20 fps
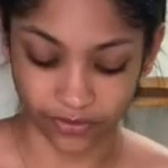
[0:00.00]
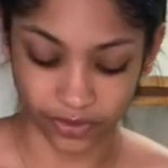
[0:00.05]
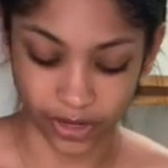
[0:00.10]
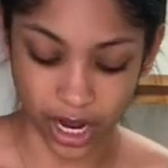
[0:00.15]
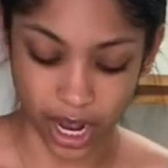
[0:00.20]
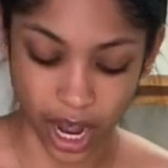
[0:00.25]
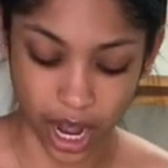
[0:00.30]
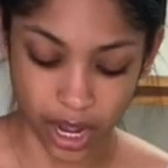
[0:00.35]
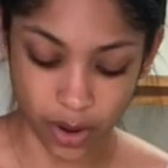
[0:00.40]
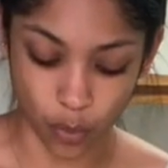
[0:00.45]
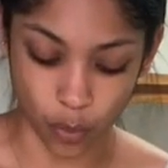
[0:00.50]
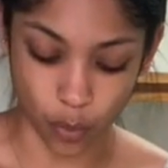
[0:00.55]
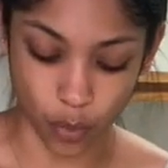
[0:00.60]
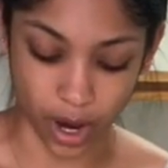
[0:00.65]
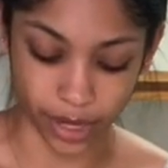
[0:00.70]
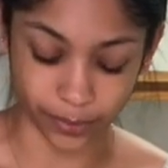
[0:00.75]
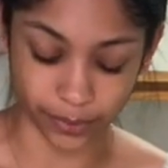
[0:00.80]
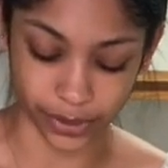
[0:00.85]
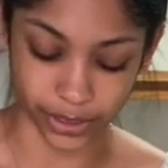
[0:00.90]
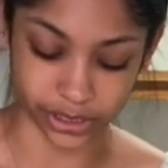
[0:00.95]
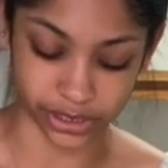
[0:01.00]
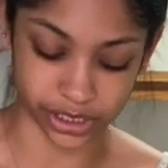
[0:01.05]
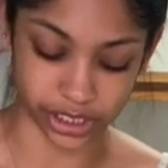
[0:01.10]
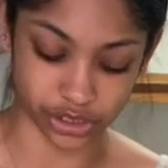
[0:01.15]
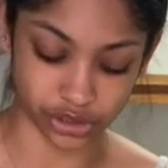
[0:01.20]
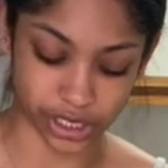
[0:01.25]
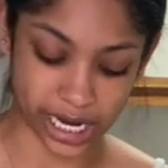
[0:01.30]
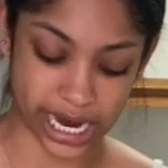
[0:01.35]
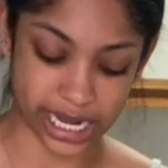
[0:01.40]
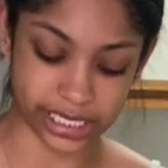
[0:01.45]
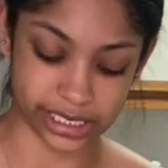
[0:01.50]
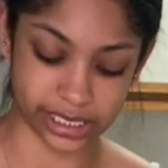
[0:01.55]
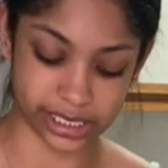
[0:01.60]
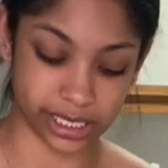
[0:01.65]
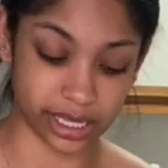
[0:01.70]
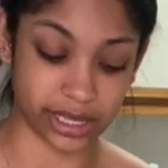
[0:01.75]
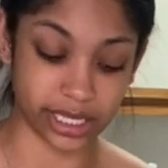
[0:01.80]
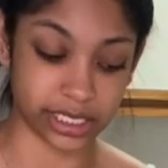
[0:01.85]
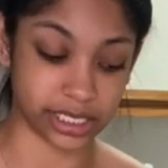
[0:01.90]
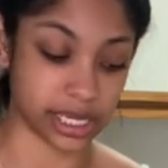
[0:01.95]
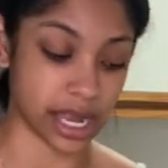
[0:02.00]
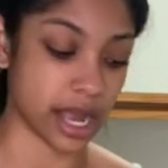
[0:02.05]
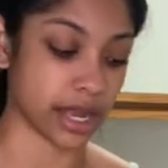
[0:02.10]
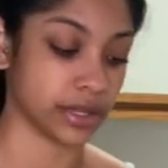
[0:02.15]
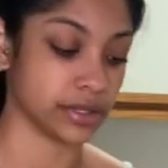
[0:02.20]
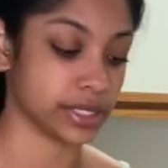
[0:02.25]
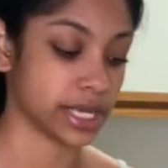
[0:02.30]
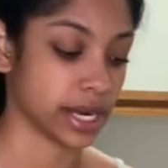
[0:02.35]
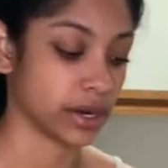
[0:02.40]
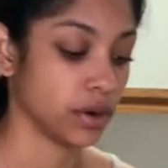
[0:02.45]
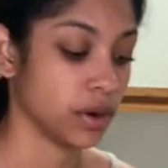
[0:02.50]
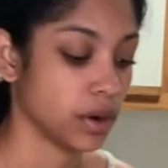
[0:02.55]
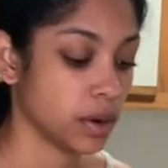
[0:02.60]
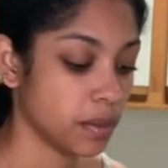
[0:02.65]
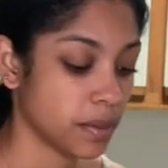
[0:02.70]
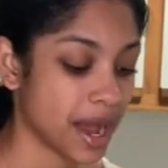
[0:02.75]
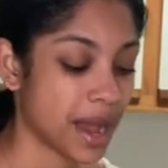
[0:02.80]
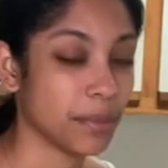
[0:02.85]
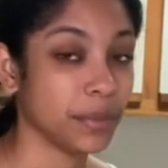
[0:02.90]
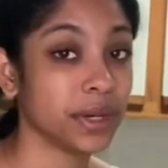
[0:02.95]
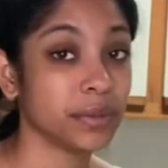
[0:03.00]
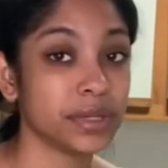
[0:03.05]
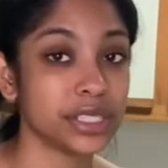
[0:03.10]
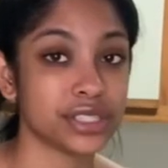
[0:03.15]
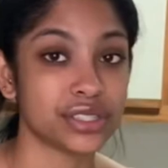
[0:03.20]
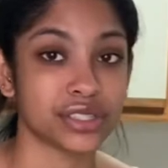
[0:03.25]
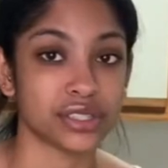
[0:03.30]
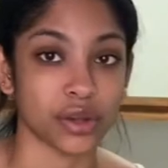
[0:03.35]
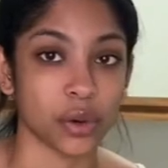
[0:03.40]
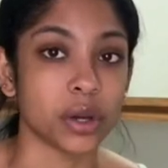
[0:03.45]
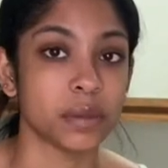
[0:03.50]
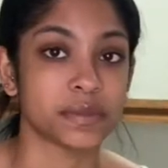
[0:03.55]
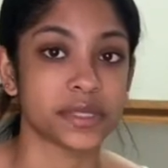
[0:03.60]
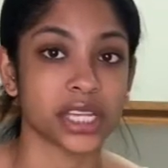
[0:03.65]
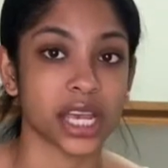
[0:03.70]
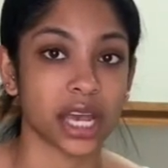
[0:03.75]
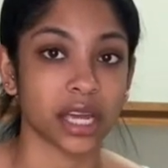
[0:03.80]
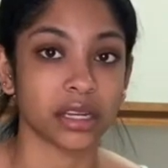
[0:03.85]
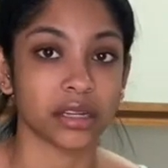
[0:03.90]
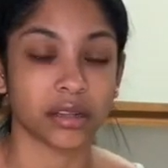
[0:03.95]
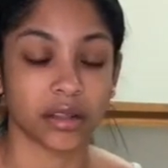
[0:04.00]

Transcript: not one person tries these tacos at home, I'm gonna be so upset.